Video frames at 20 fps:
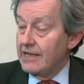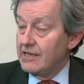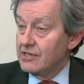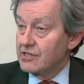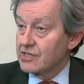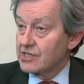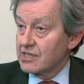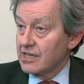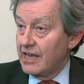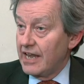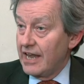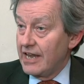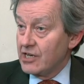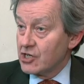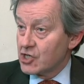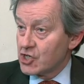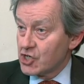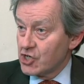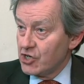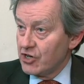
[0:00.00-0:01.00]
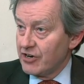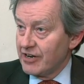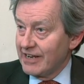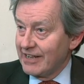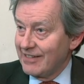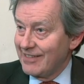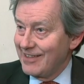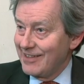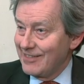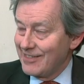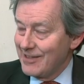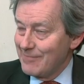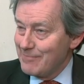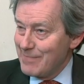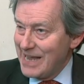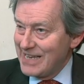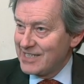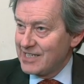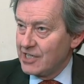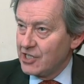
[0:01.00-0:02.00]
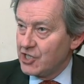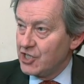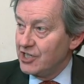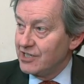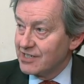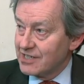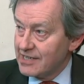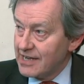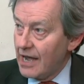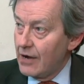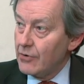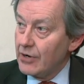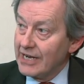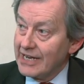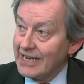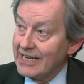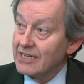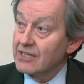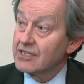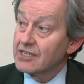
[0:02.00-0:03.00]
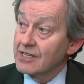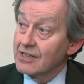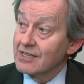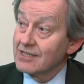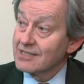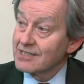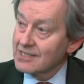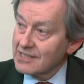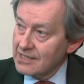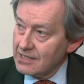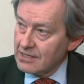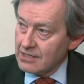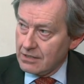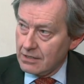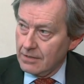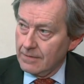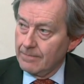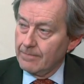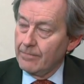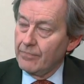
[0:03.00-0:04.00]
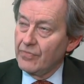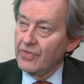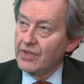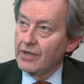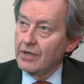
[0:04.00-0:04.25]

is ensuring that the messages going into the system